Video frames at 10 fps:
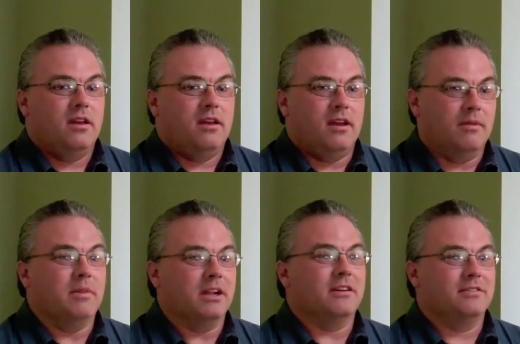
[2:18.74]
I'm
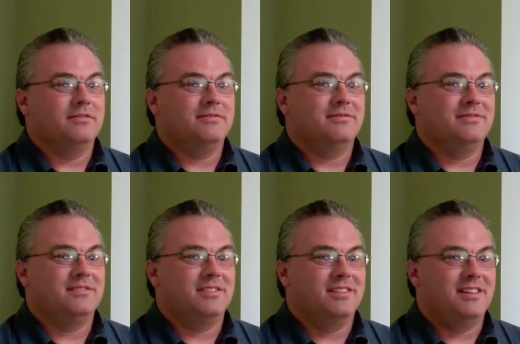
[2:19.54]
there.
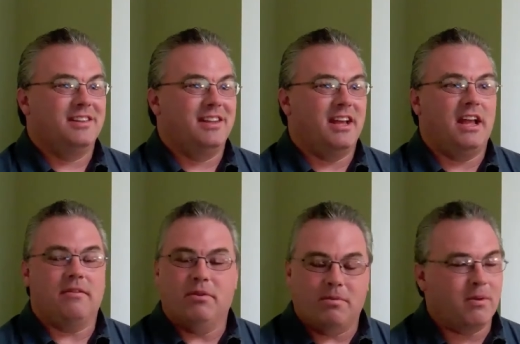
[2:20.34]
I have
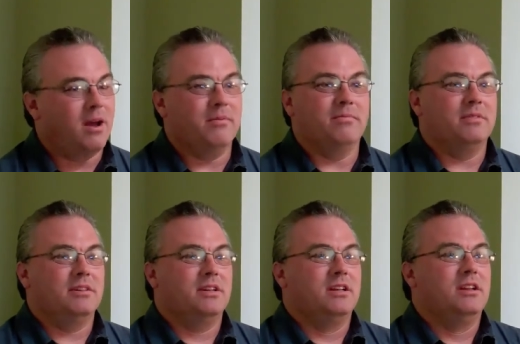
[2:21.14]
no problem
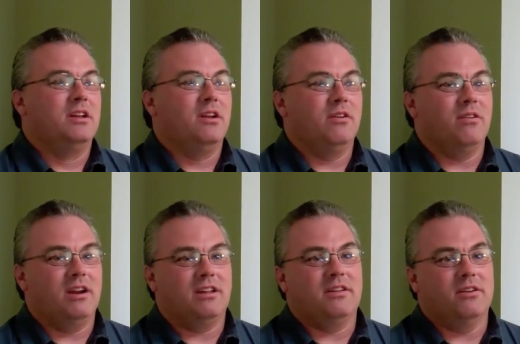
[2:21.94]
going
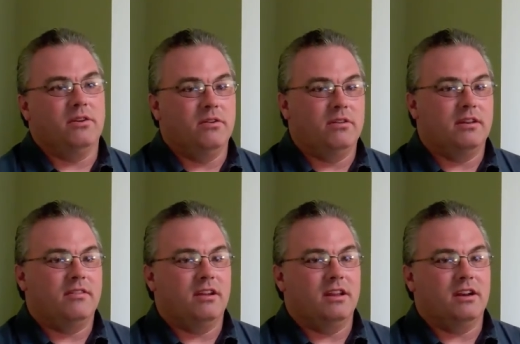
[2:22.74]
out there and doing this
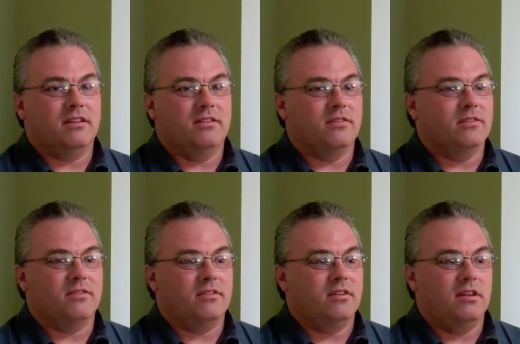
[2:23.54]
again because there's
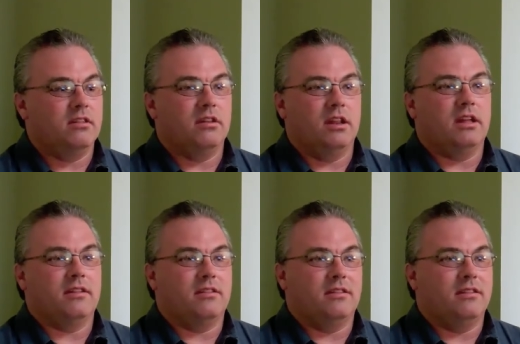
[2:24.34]
nothing like
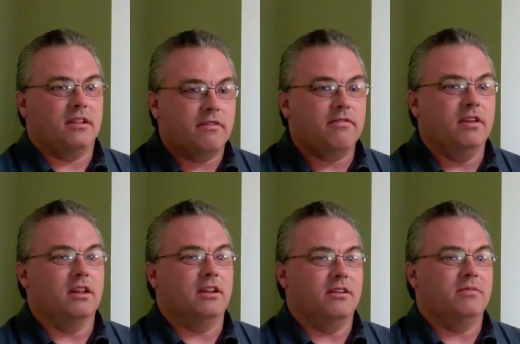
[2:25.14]
that
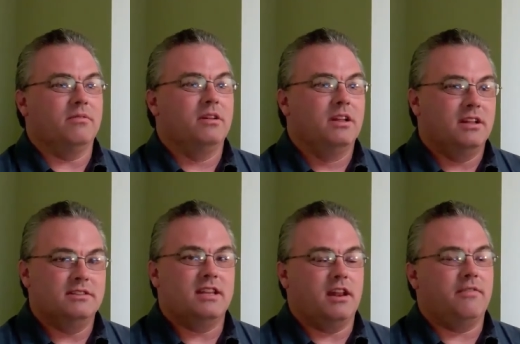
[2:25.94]
feeling of
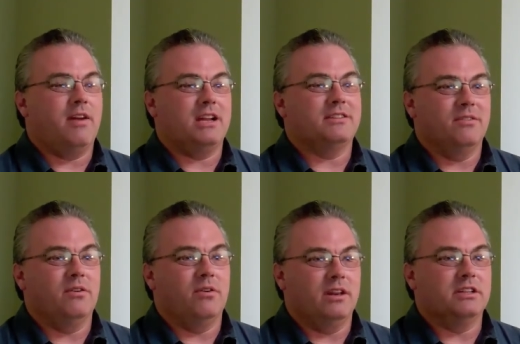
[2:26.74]
satisfaction of
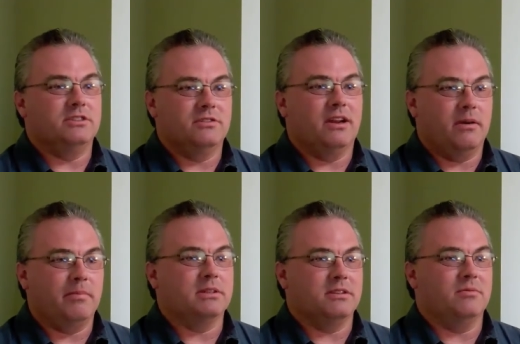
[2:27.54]
knowing that you were
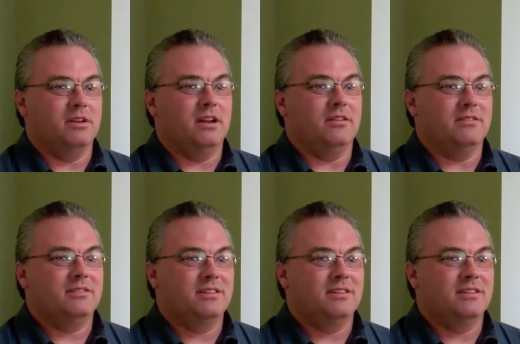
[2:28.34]
helping someone out.